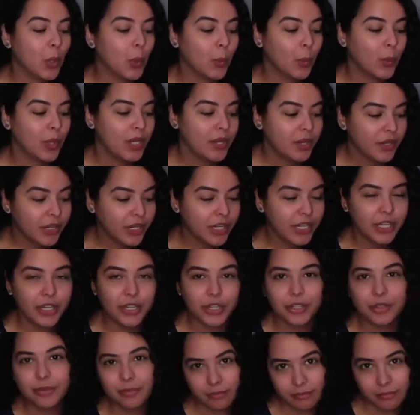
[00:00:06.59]
We are
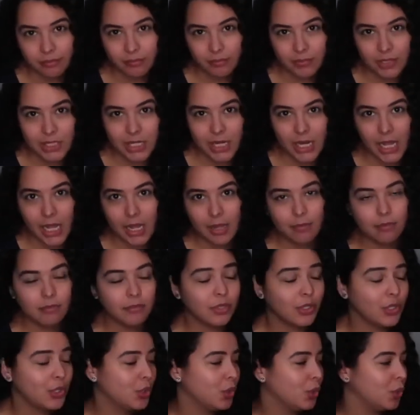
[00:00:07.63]
here today
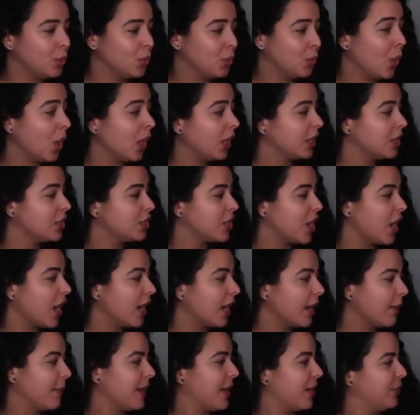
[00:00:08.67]
to
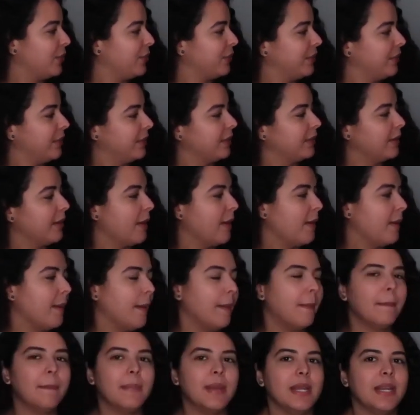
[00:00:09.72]
talk about
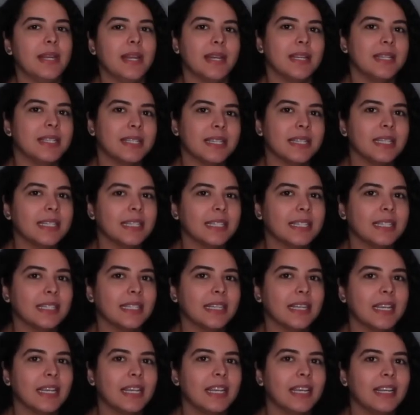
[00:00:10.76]
Midnight Sun
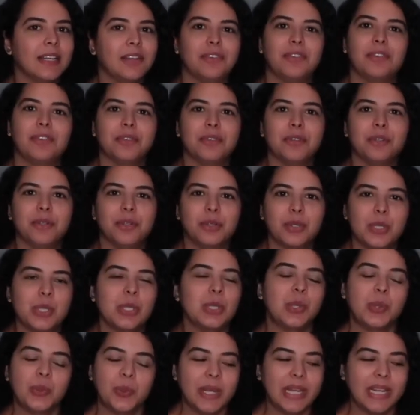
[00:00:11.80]
and
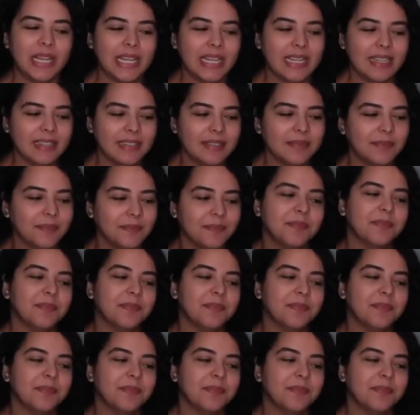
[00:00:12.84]
Twilight.